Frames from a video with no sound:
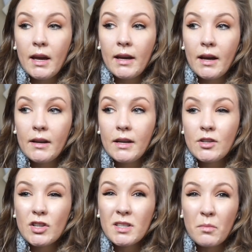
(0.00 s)
and
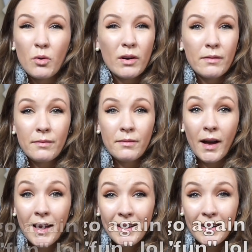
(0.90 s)
it's just more
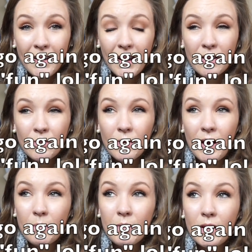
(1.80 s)
fun. I don't know
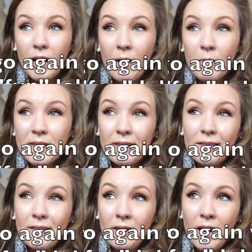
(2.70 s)
how to put it. I
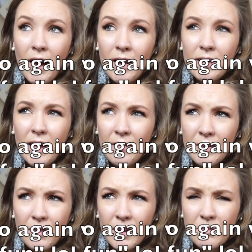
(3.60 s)
wasn't not
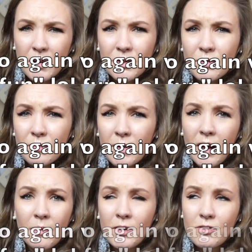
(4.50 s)
having fun in middle school, but
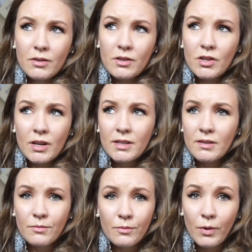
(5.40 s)
elementary is
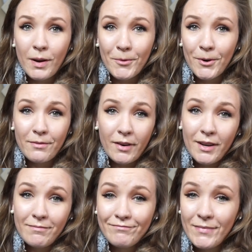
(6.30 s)
just way more
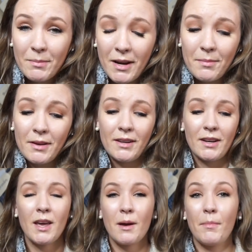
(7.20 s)
fun in my
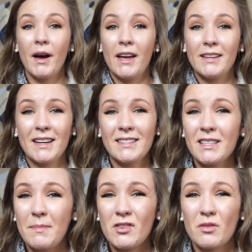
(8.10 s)
opinion. But it takes
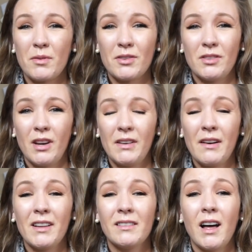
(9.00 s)
a special person. You have to
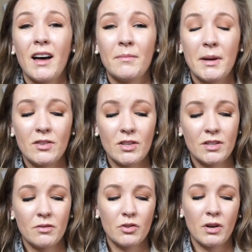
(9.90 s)
have a lot of
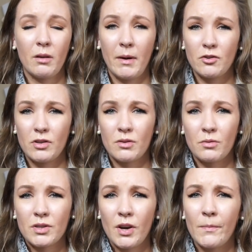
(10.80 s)
patience to enjoy elementary
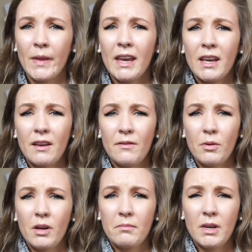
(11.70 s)
school. So if you
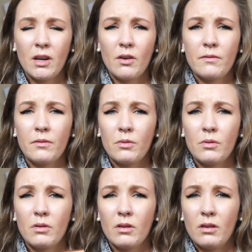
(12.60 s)
want me to go
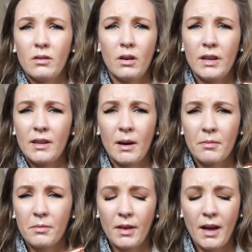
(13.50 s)
full in
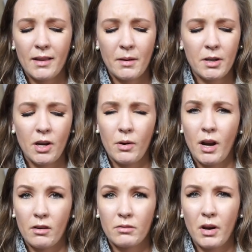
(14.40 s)
depth with that, let me know and
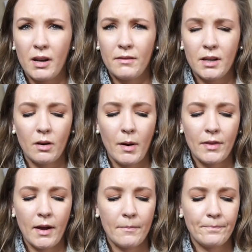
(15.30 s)
I'll create a video
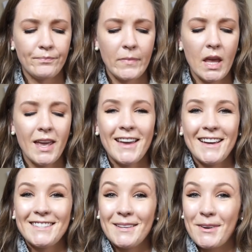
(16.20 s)
about that.
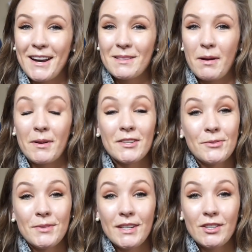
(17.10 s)
And someone asked about my
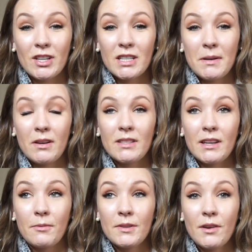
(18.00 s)
student teaching experience.
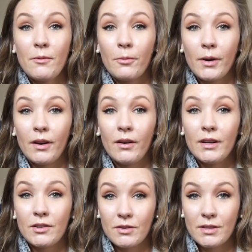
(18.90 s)
It was a real
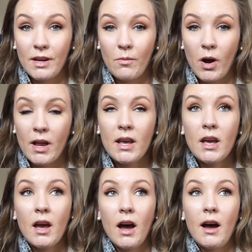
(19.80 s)
interesting one.
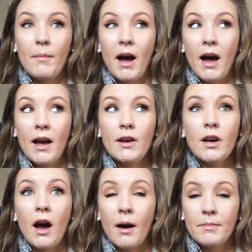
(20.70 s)

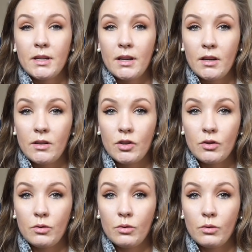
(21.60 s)
I opted
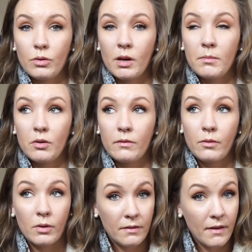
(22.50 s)
to commute
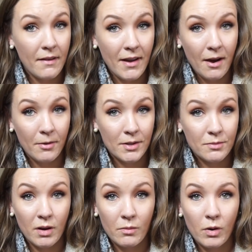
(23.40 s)
45
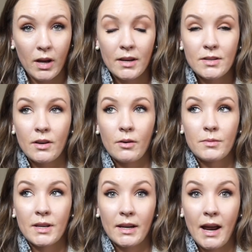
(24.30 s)
hours one way, so it
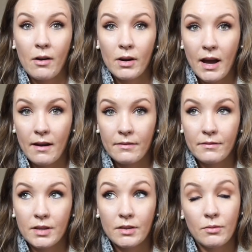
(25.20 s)
was like an hour and a
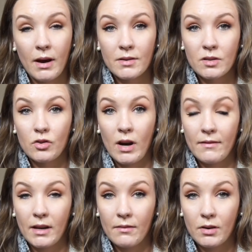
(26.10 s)
half to 2 hours of
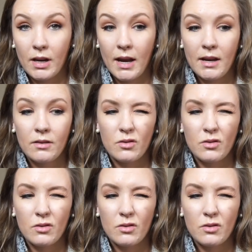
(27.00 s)
driving every day,